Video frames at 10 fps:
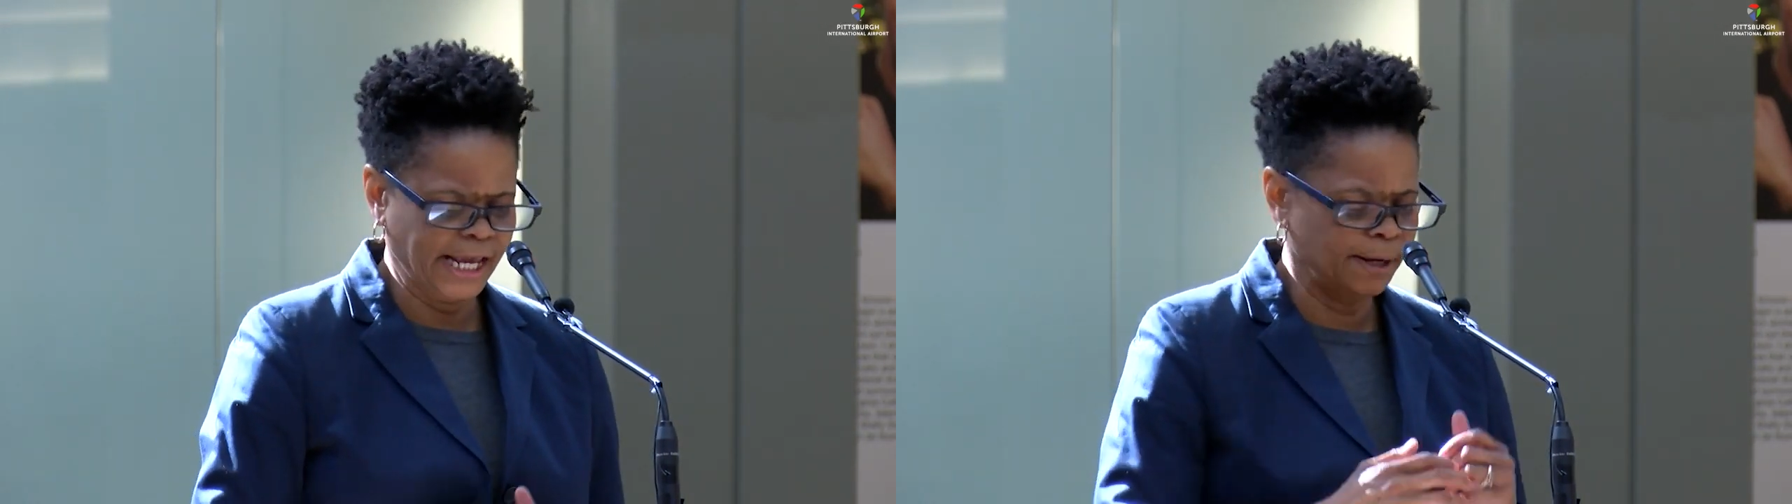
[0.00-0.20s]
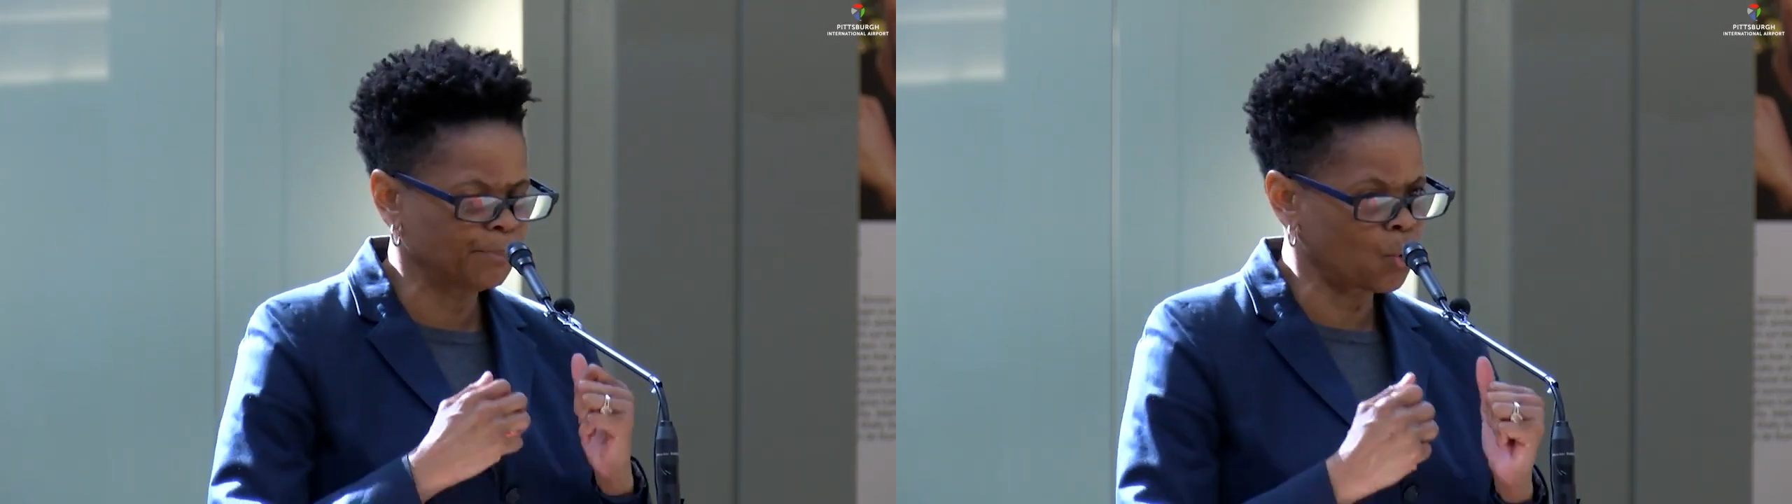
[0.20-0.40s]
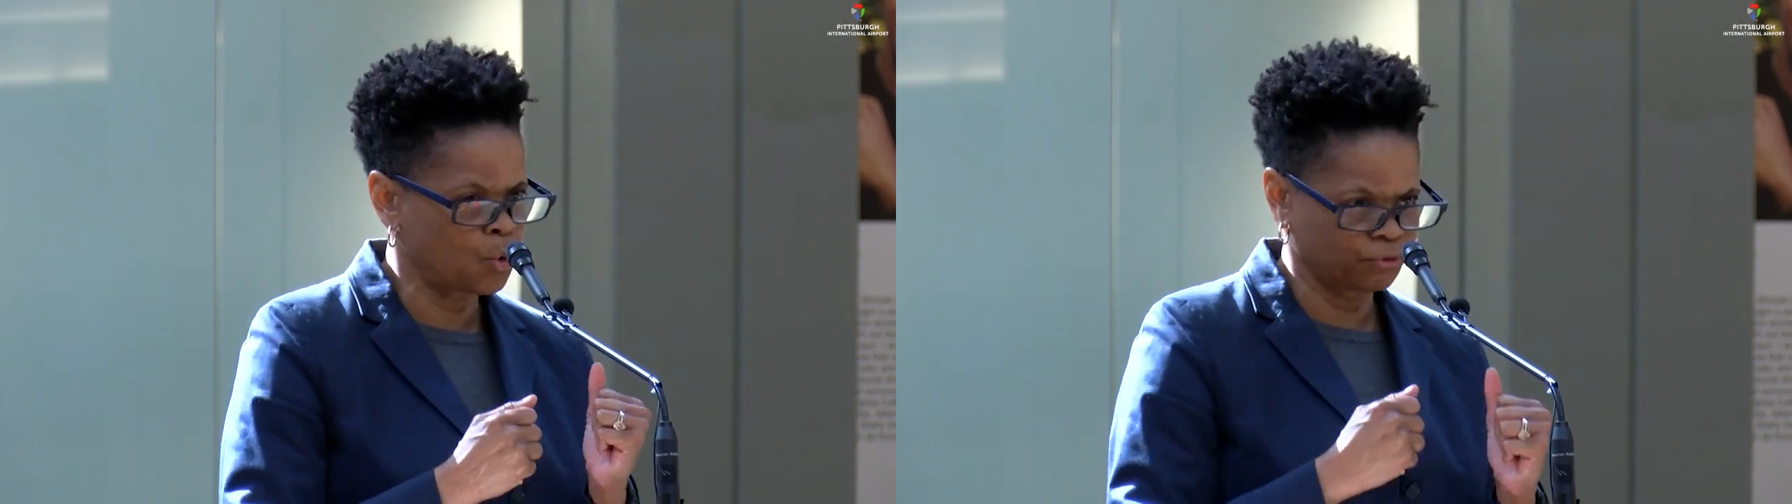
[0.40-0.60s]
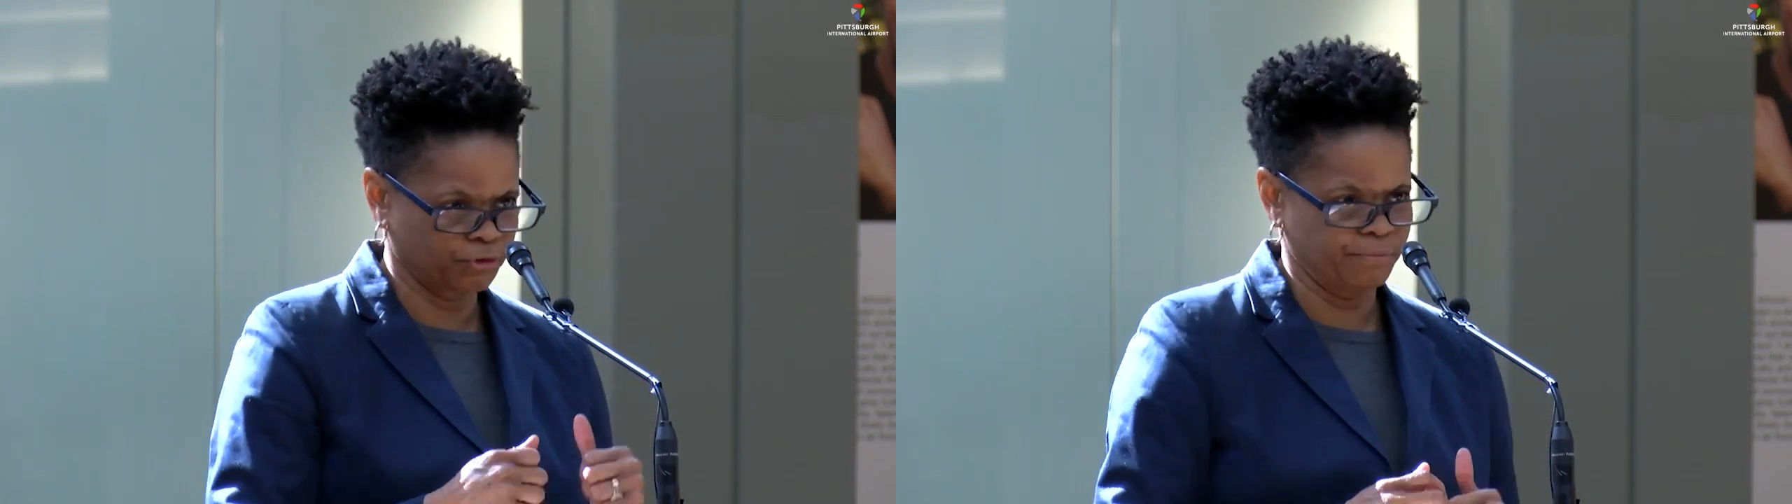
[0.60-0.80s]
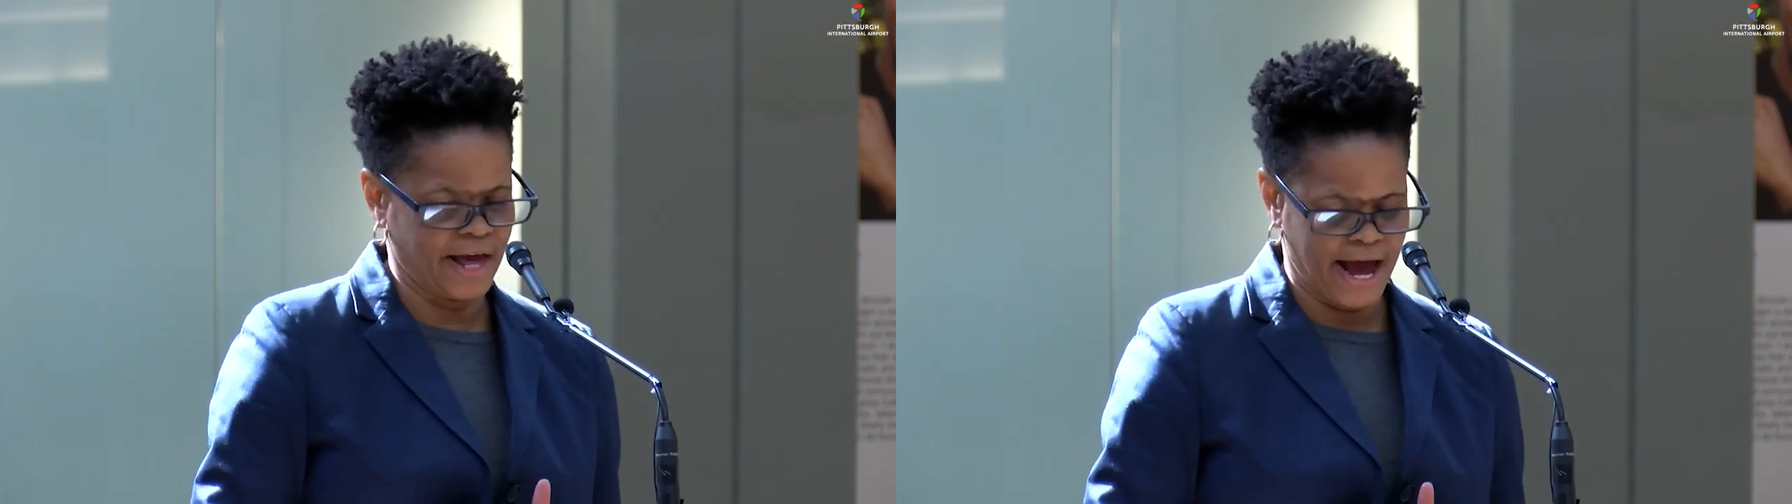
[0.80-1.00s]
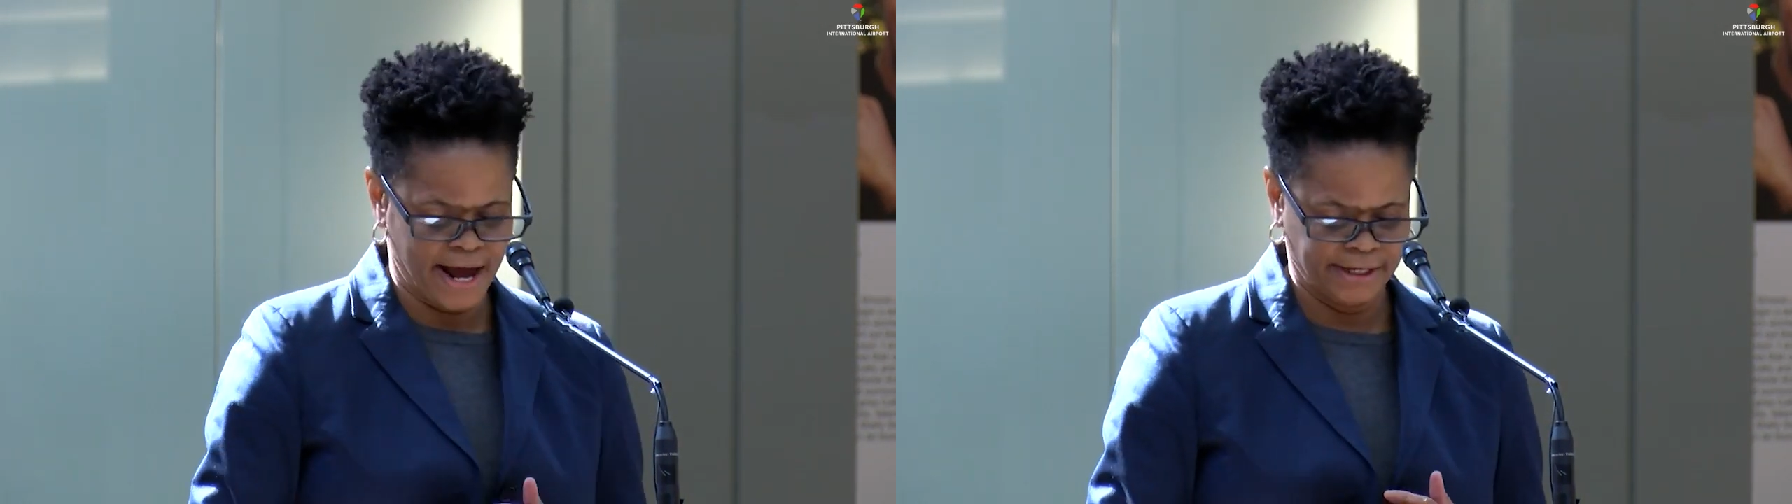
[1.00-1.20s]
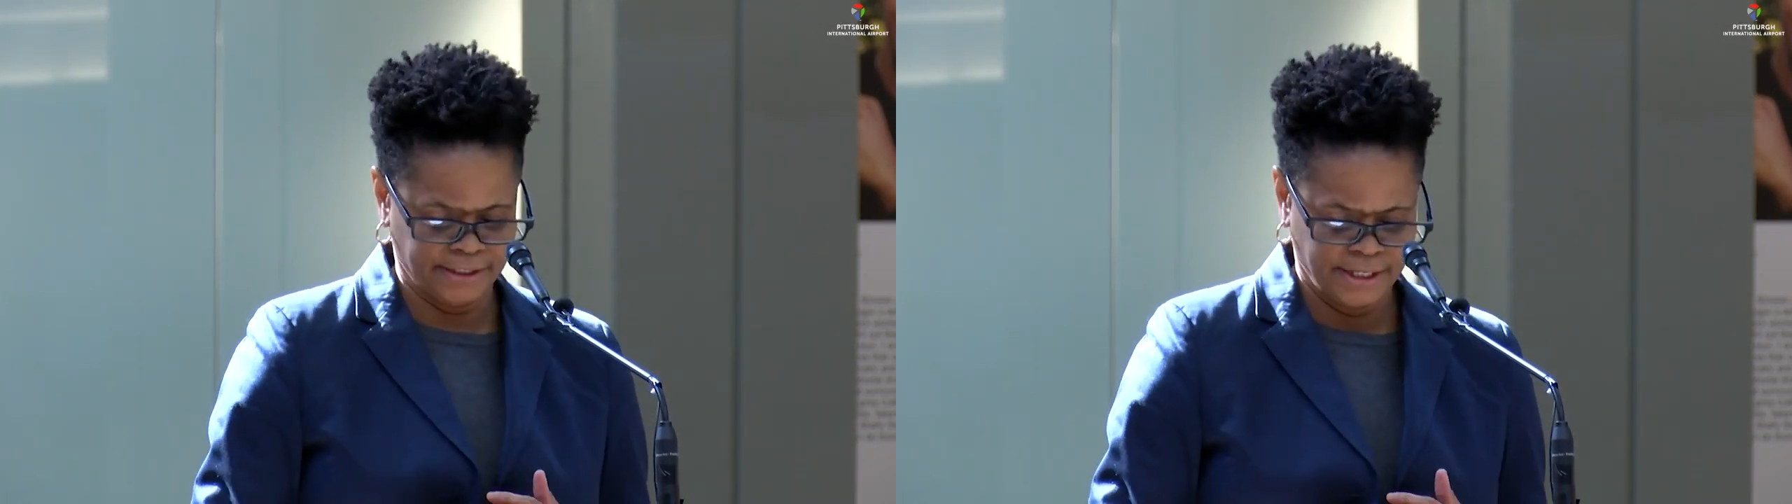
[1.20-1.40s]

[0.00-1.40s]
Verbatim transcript: he pulled from that